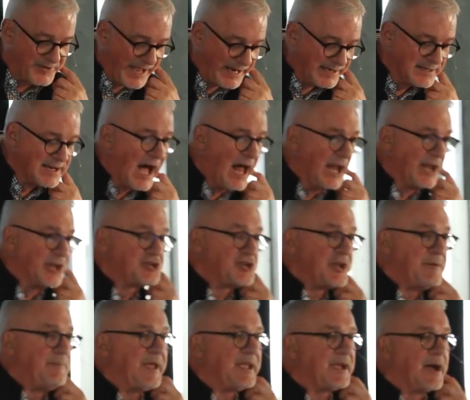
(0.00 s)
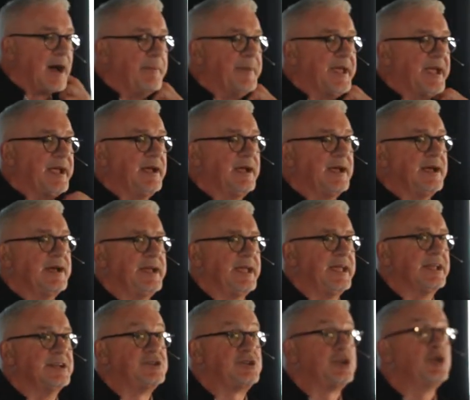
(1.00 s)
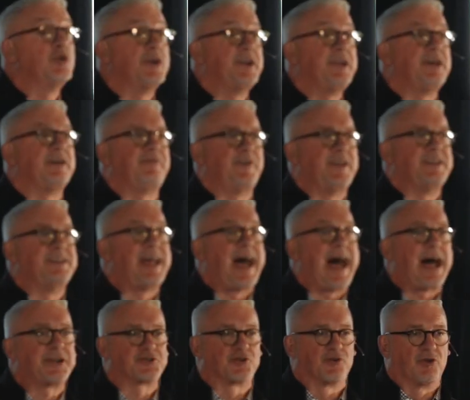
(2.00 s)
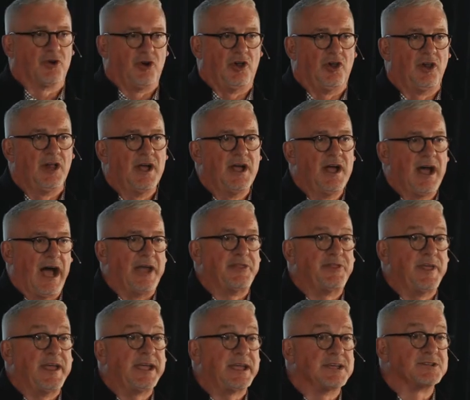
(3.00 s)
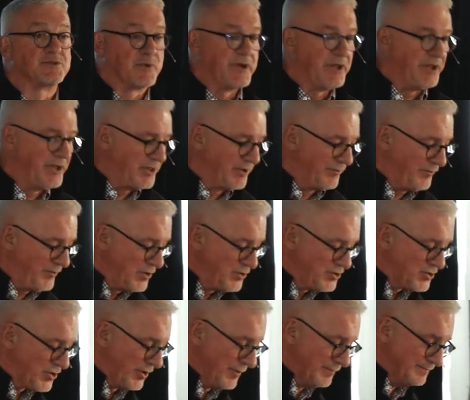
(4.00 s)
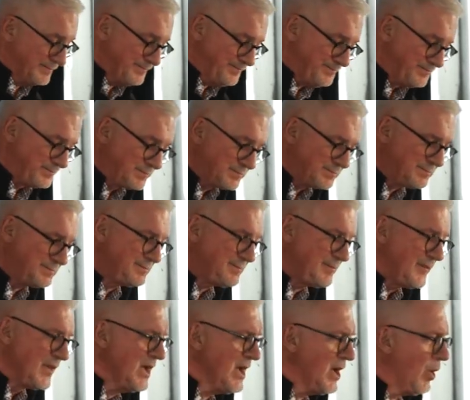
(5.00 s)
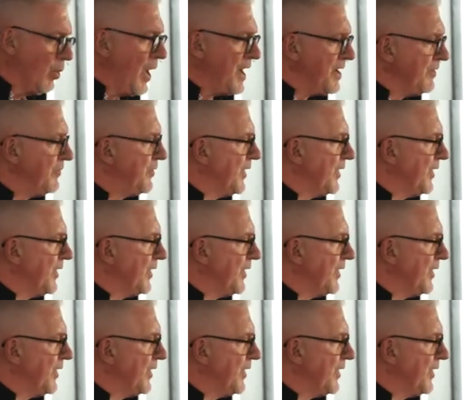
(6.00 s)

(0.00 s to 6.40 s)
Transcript: technology becoming intuitive and natural, I think, is really the future. One of